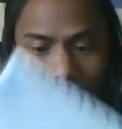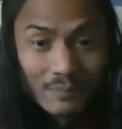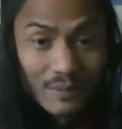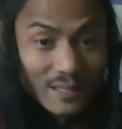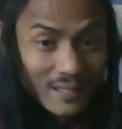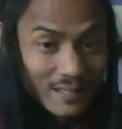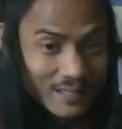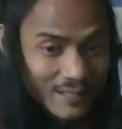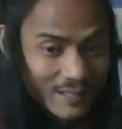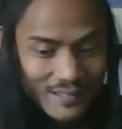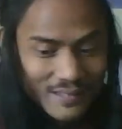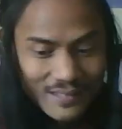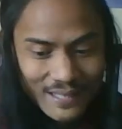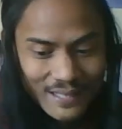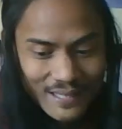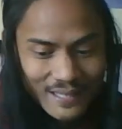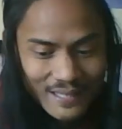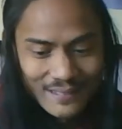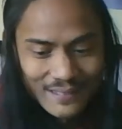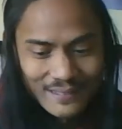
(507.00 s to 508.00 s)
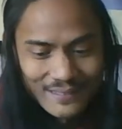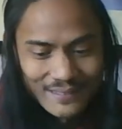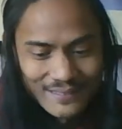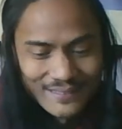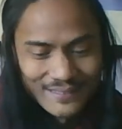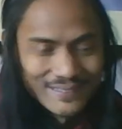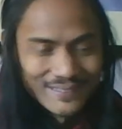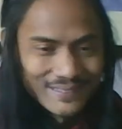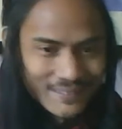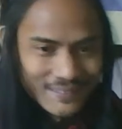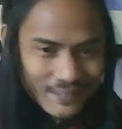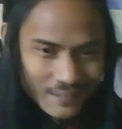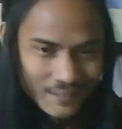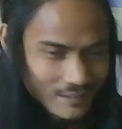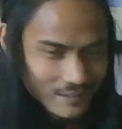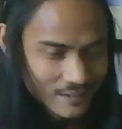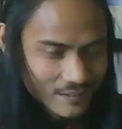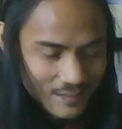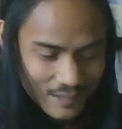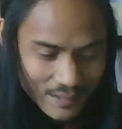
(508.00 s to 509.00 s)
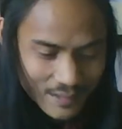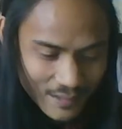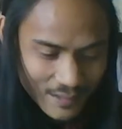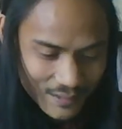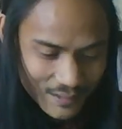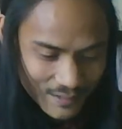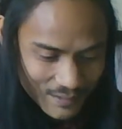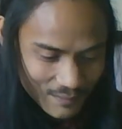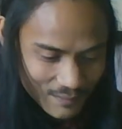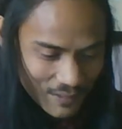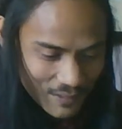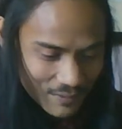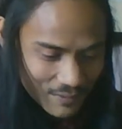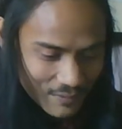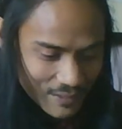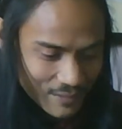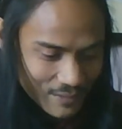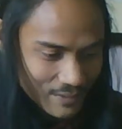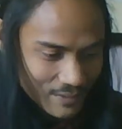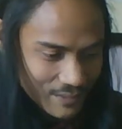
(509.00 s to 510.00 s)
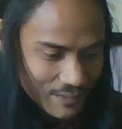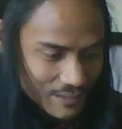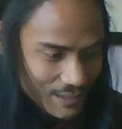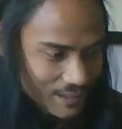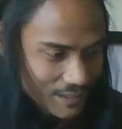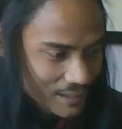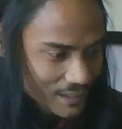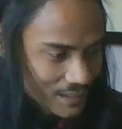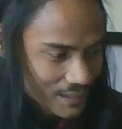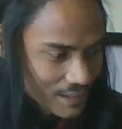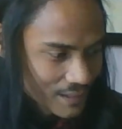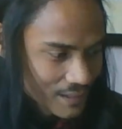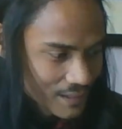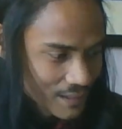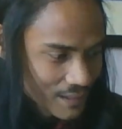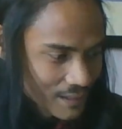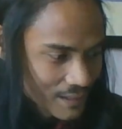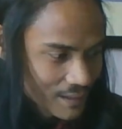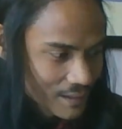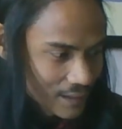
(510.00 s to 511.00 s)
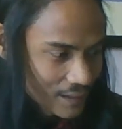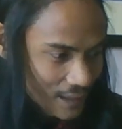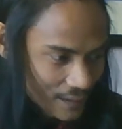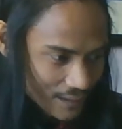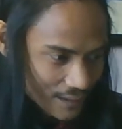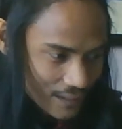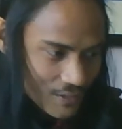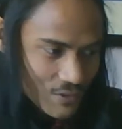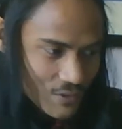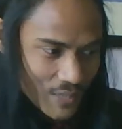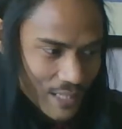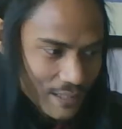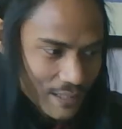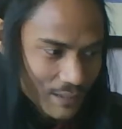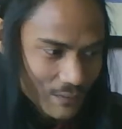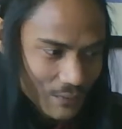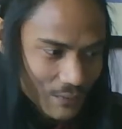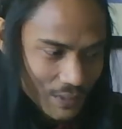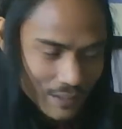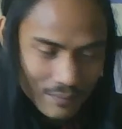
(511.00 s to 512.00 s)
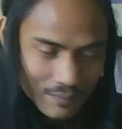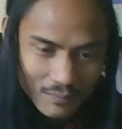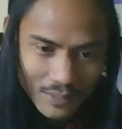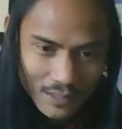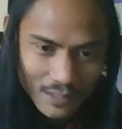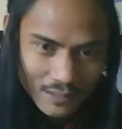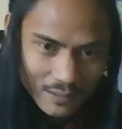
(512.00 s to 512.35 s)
But this side, this is my favorite. And that dragon one, but